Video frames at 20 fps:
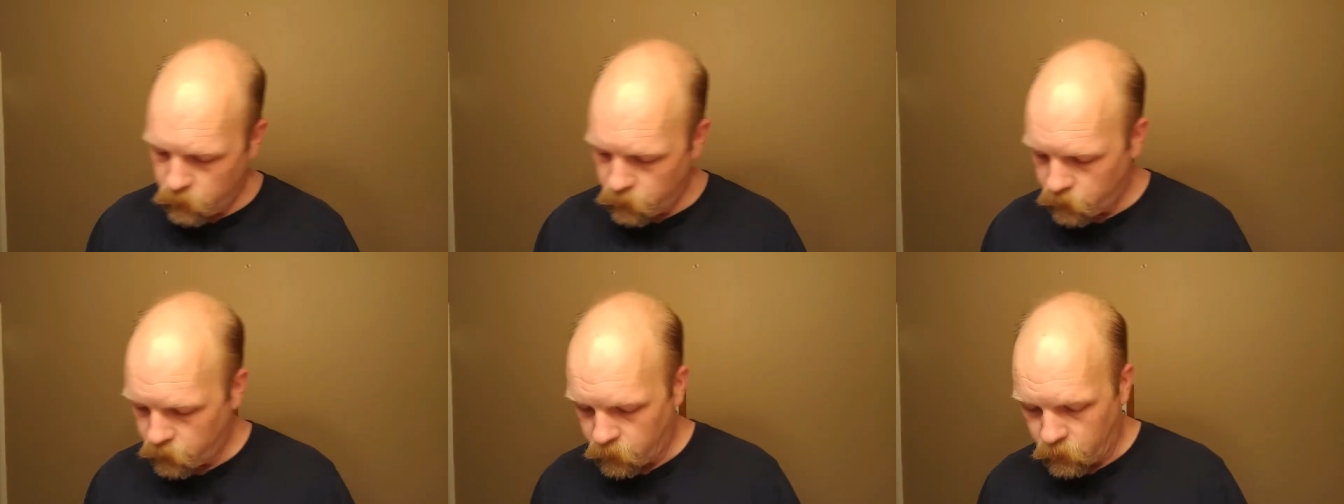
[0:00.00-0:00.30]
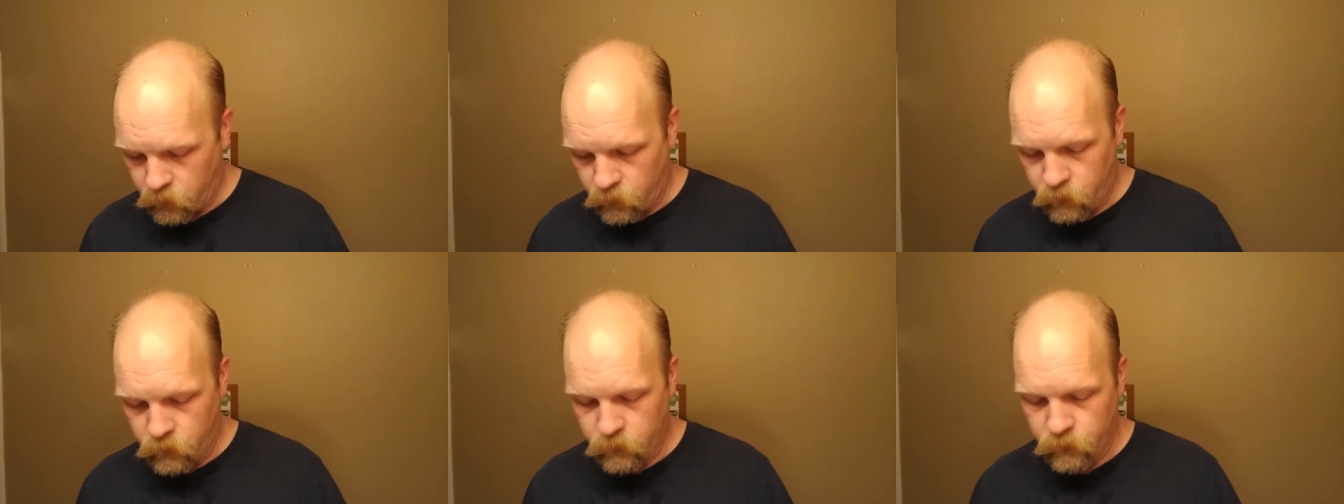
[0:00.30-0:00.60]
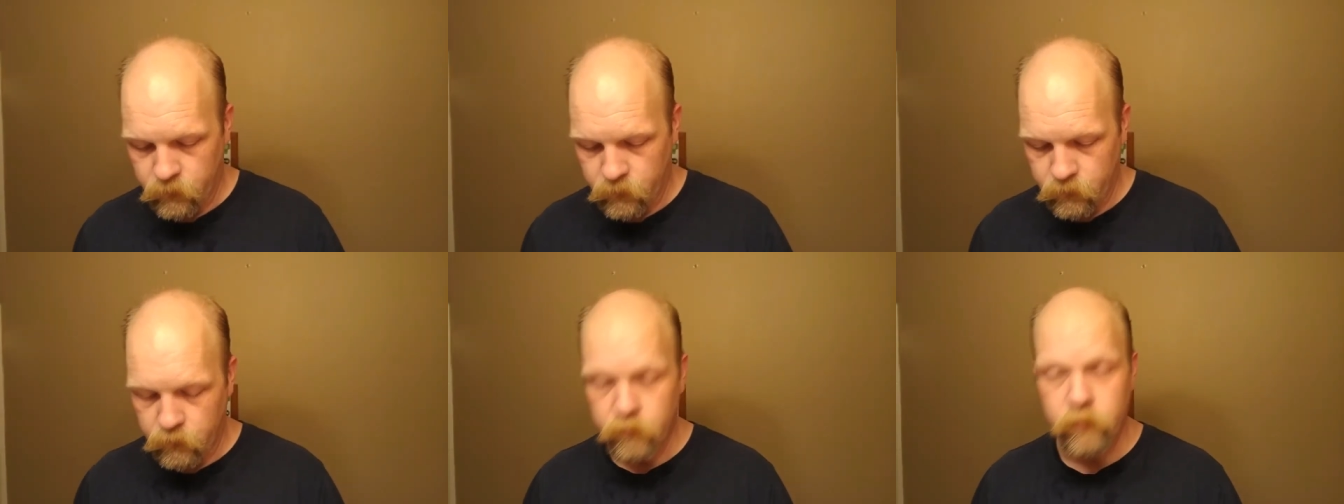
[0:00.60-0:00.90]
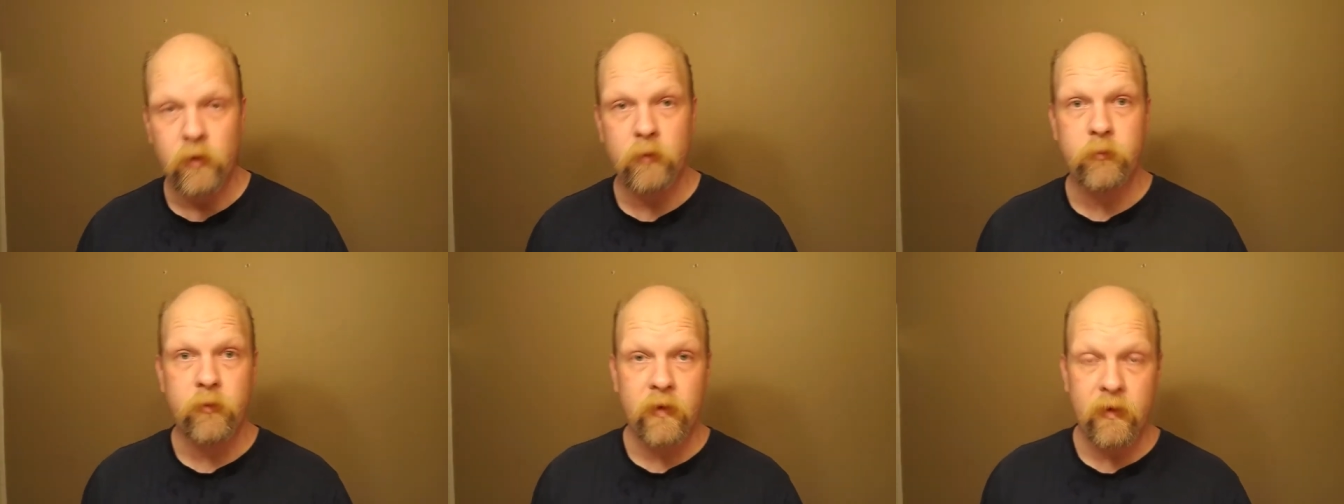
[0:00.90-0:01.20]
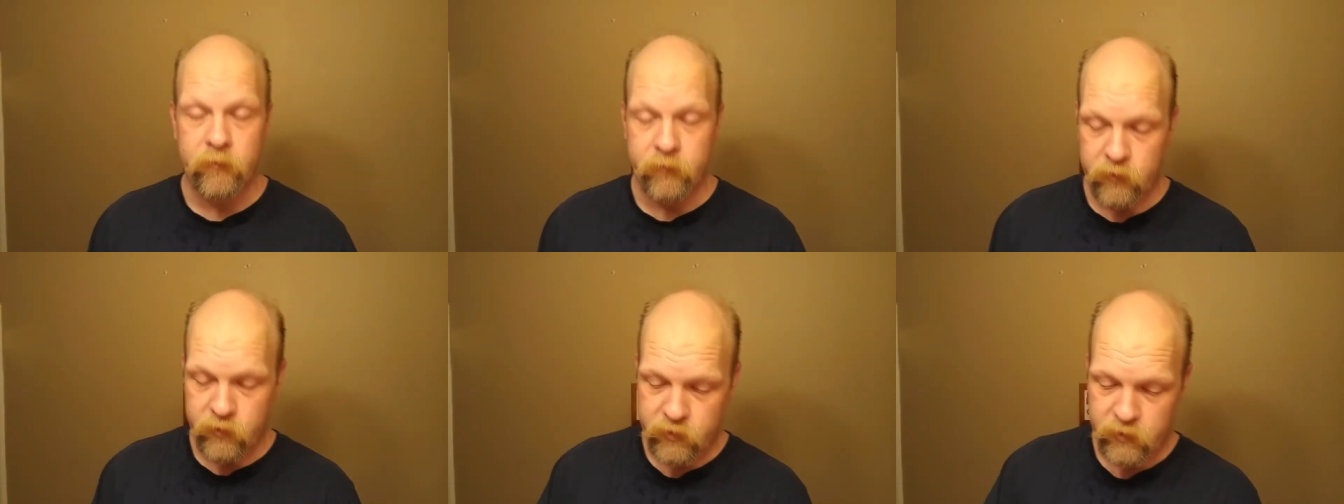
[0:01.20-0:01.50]
So proper
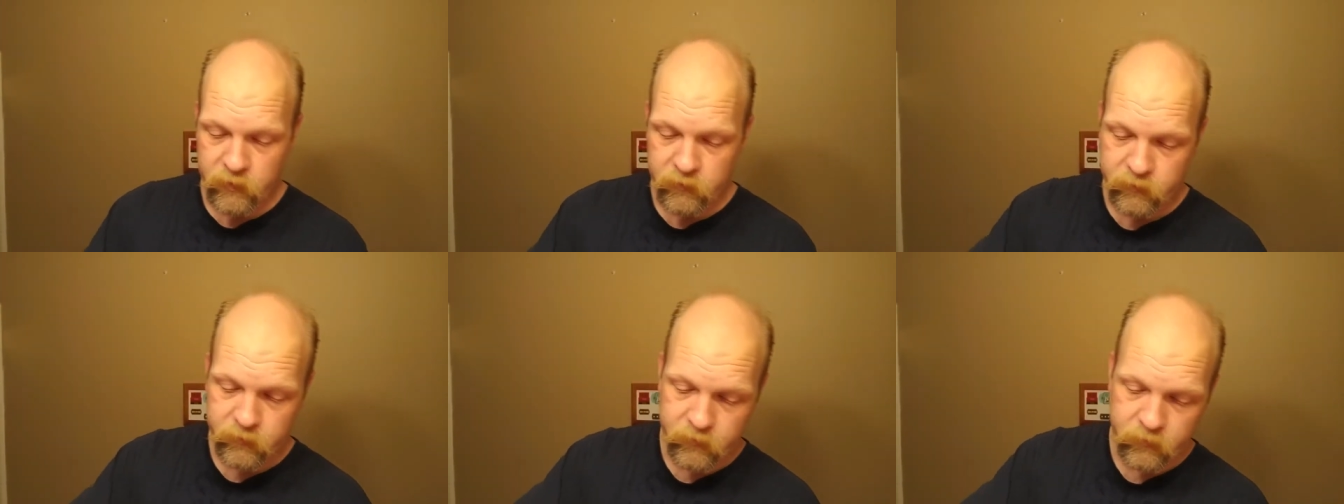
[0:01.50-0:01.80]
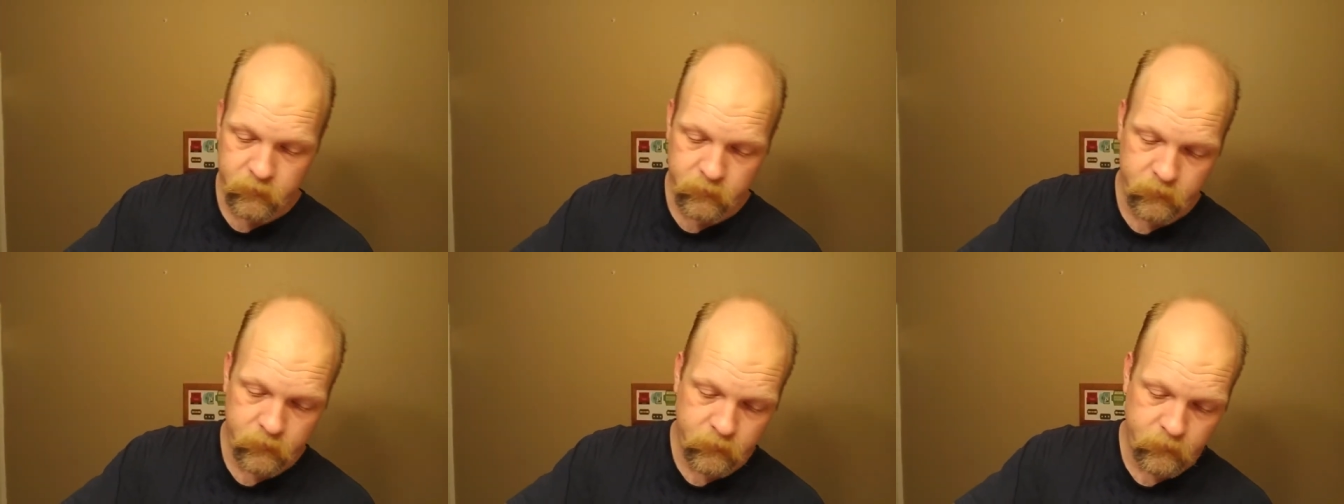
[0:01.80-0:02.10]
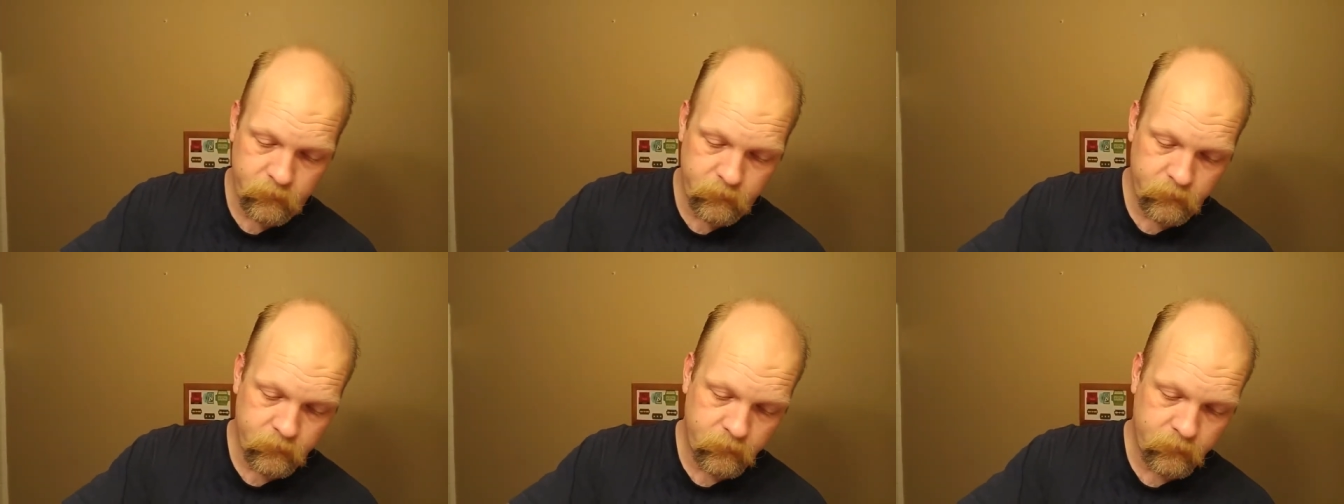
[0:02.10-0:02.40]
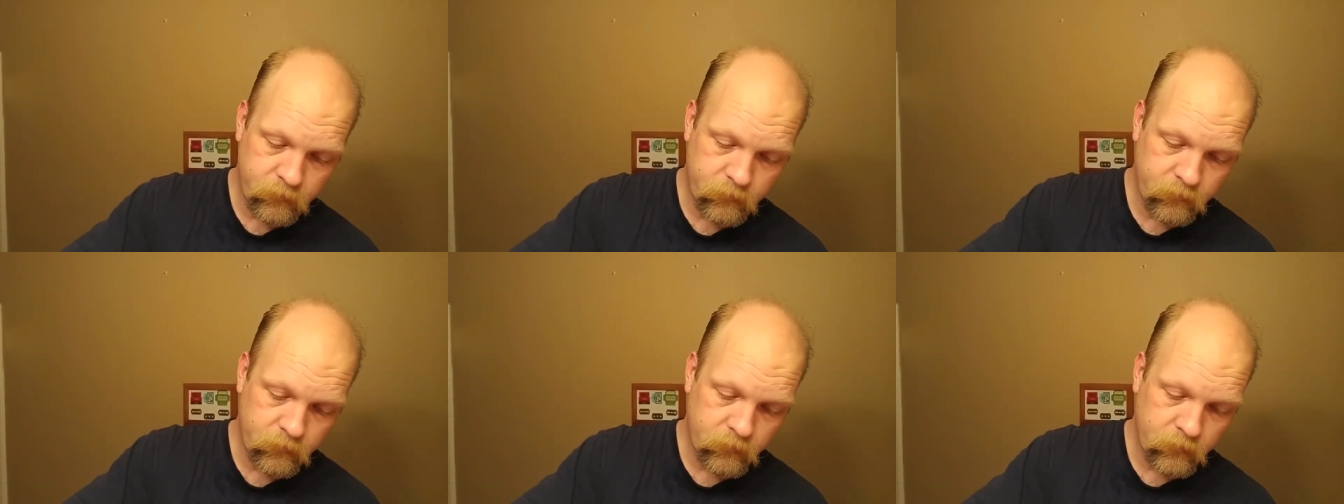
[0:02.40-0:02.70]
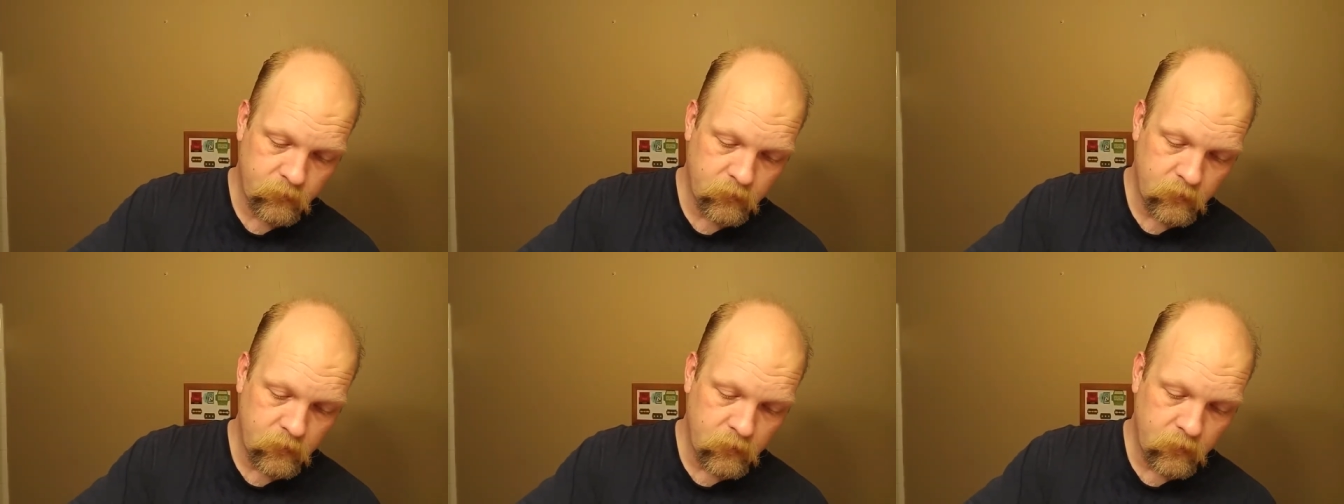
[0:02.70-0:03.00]
aftershave.
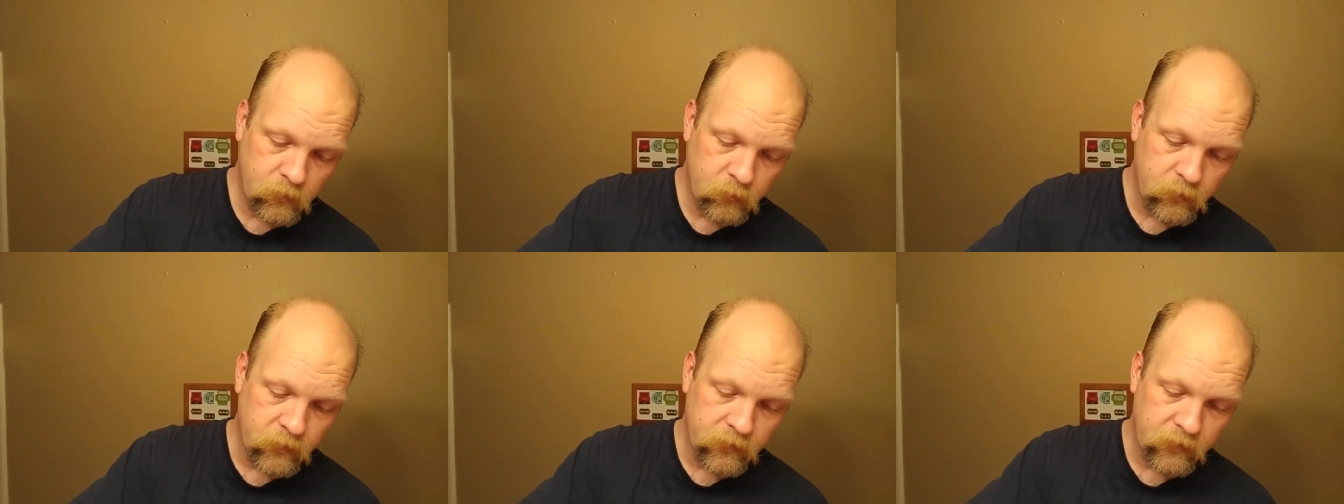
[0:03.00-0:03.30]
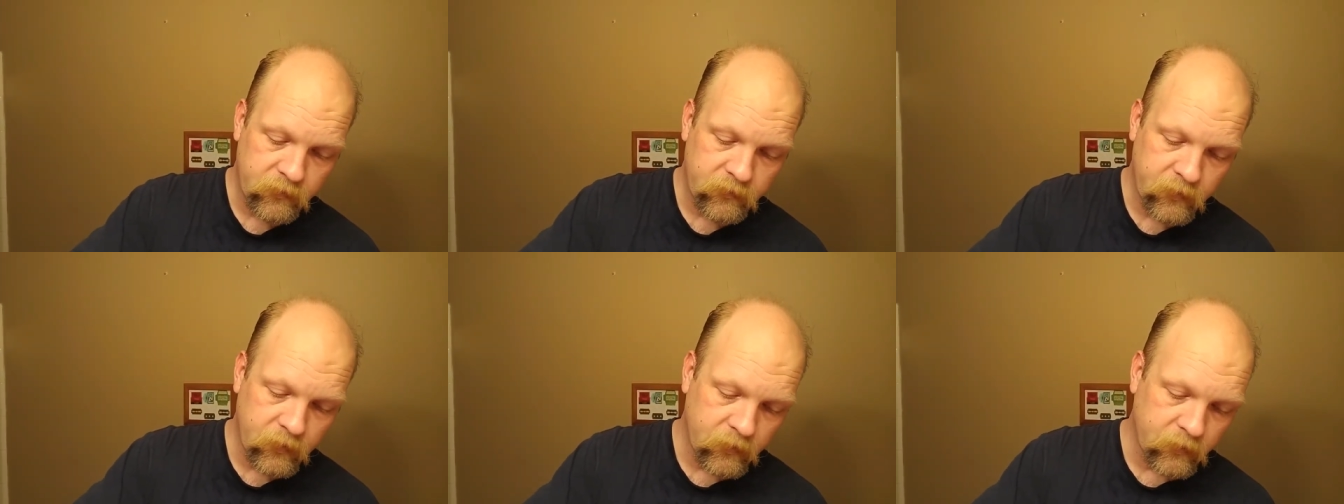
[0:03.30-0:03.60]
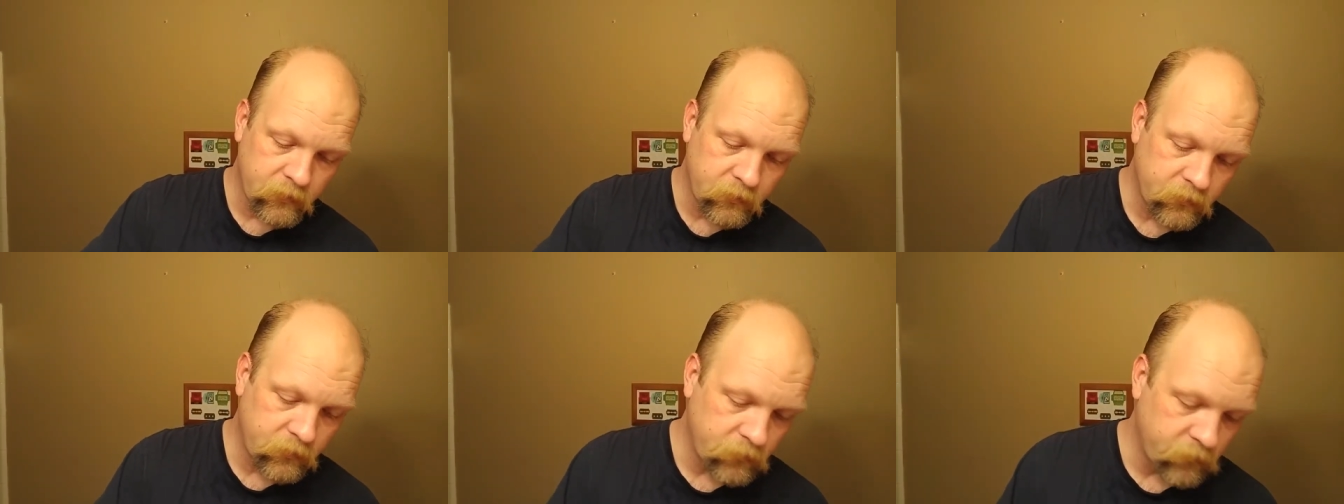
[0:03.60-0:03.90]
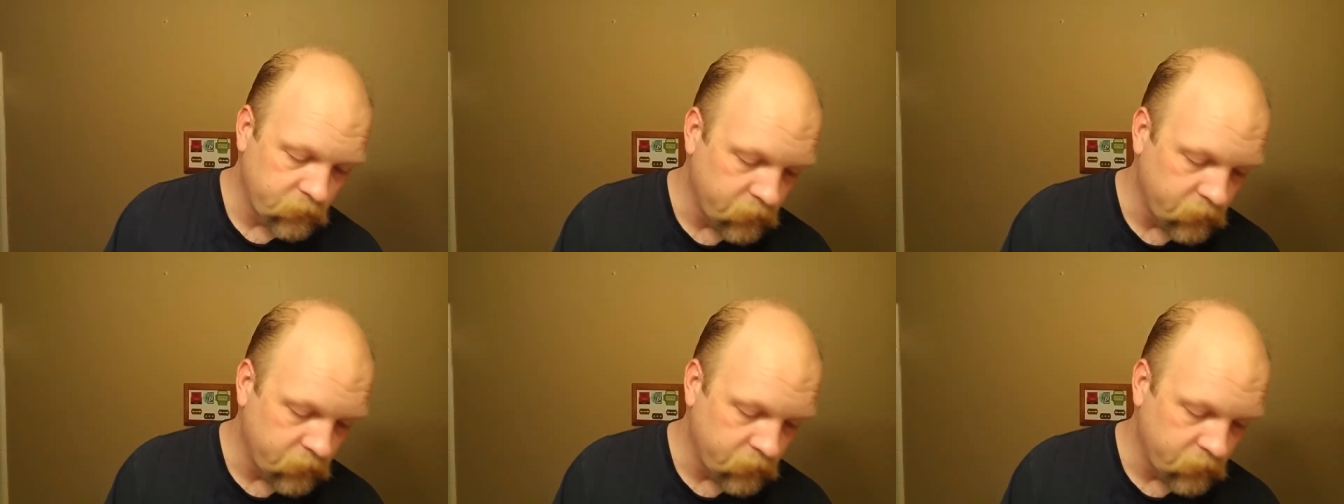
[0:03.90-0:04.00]
But this has